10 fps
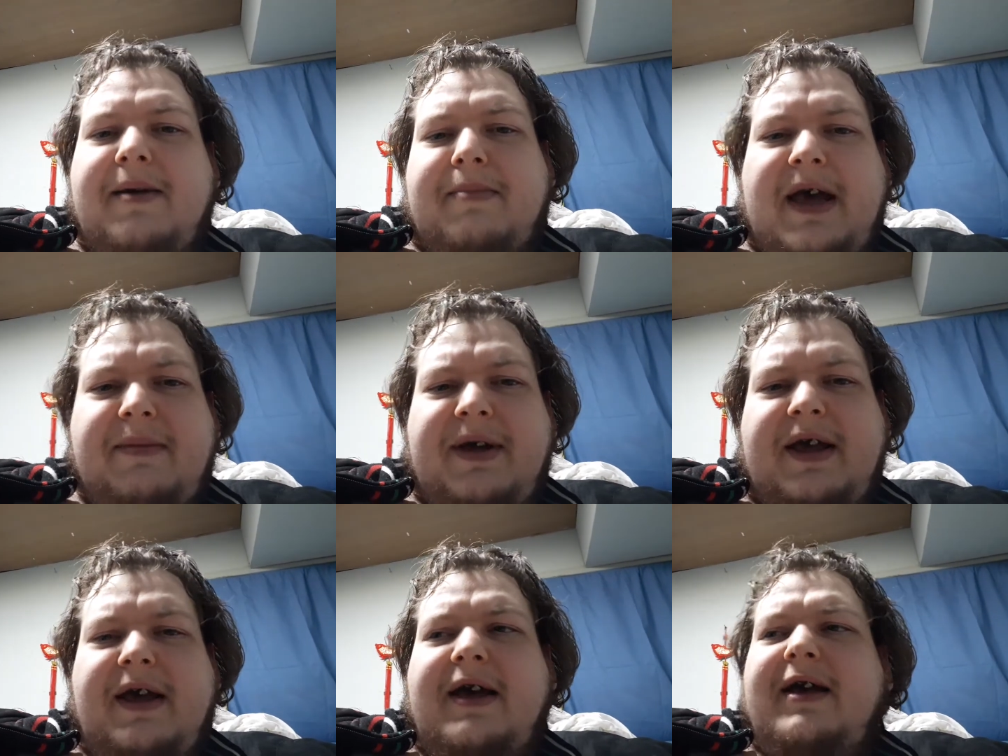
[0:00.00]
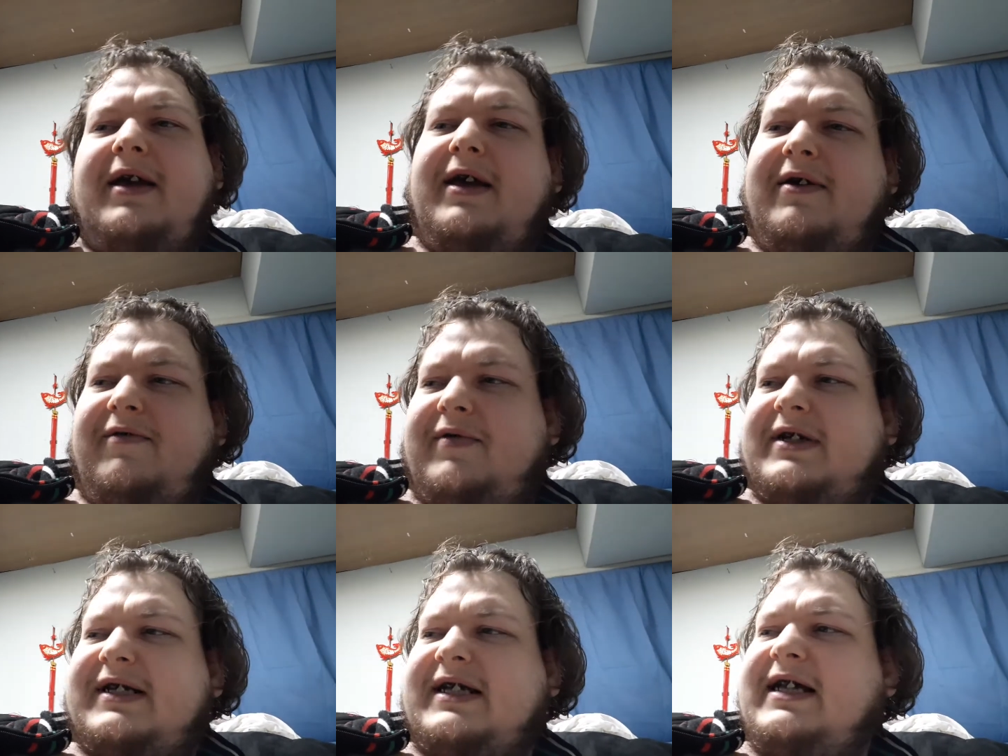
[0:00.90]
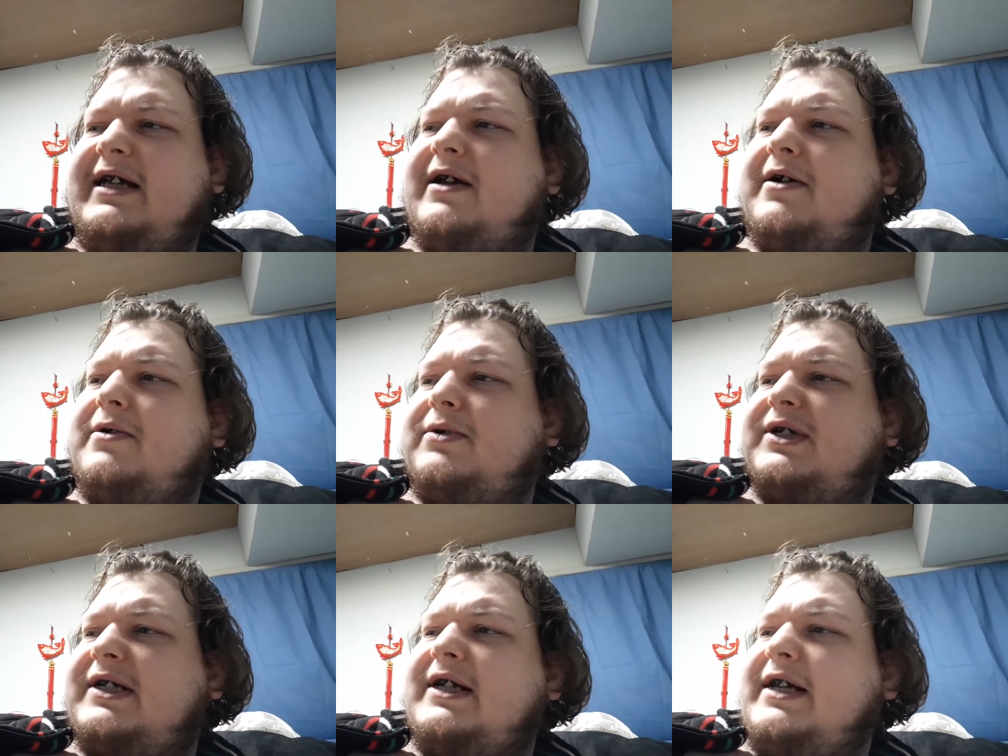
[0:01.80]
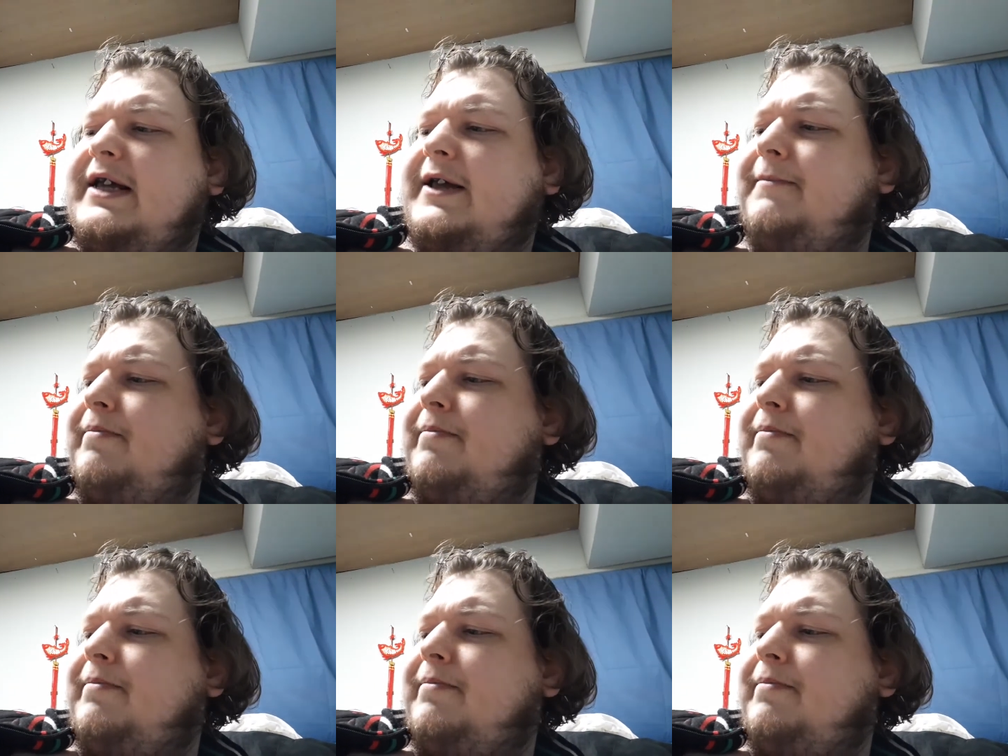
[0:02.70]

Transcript: Maybe if CEOs see